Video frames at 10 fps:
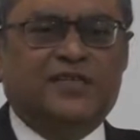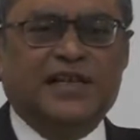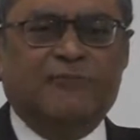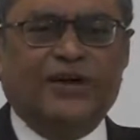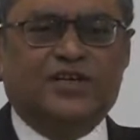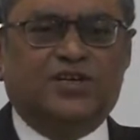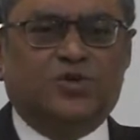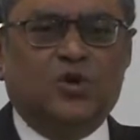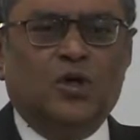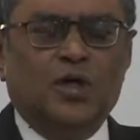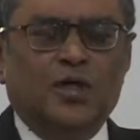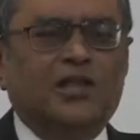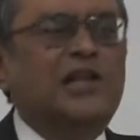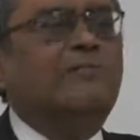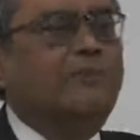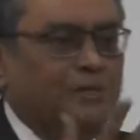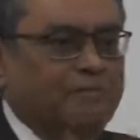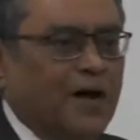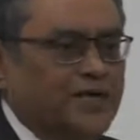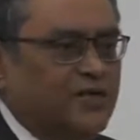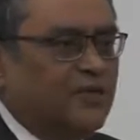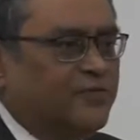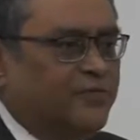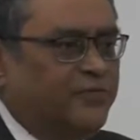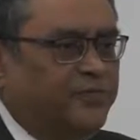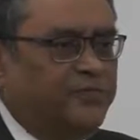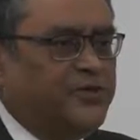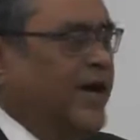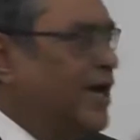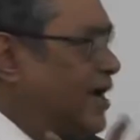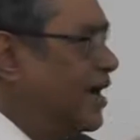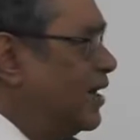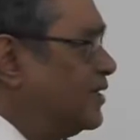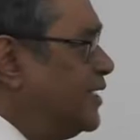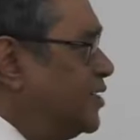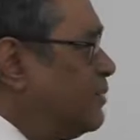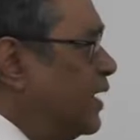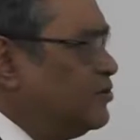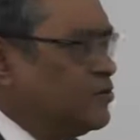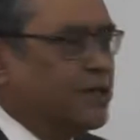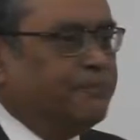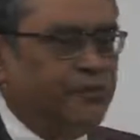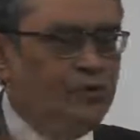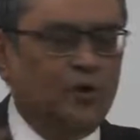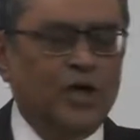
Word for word: They went into the Liberal Party of Jayakar and Sapru,